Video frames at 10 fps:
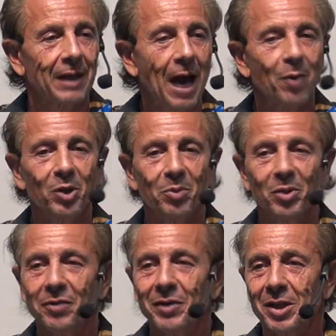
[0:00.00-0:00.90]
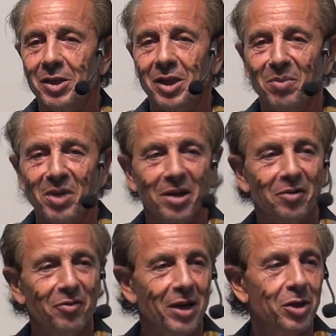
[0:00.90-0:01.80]
I really believe that it's going to be an
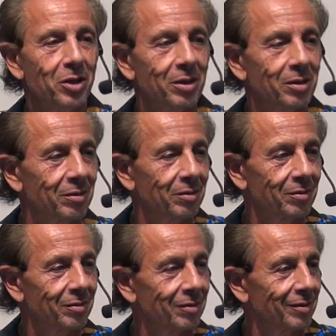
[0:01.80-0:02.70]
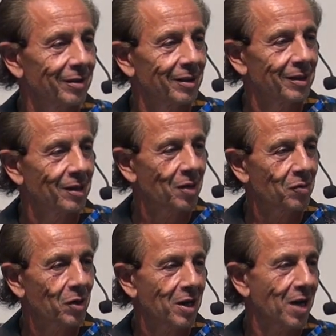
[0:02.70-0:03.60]
invasion of
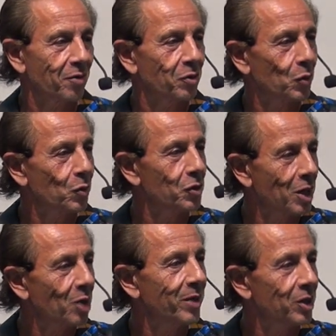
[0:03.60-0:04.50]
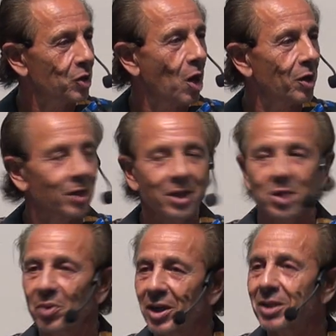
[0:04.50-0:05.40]
the Lord's army into all of these
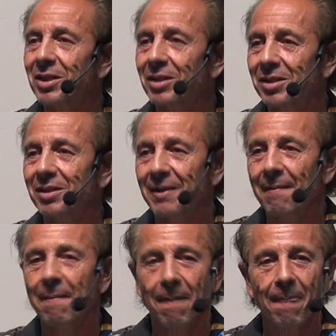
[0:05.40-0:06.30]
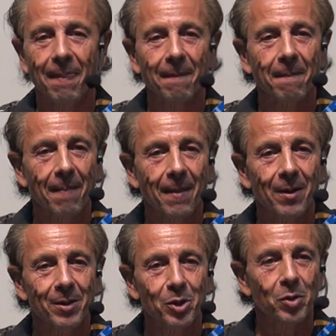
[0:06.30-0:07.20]
places
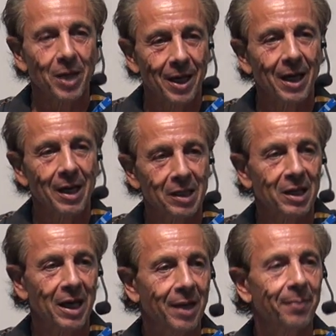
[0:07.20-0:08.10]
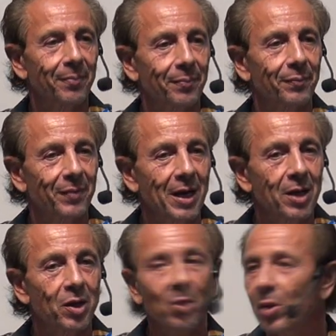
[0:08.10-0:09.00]
so they can't escape.
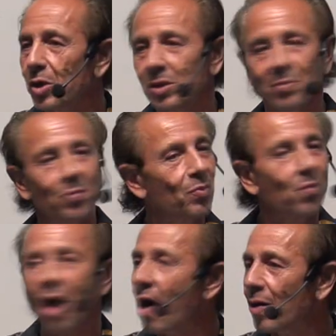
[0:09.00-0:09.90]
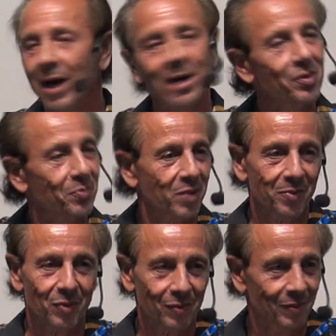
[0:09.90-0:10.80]
They're busting all kinds of
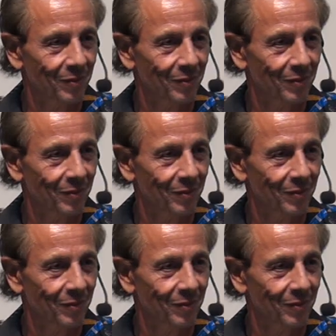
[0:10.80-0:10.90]
people.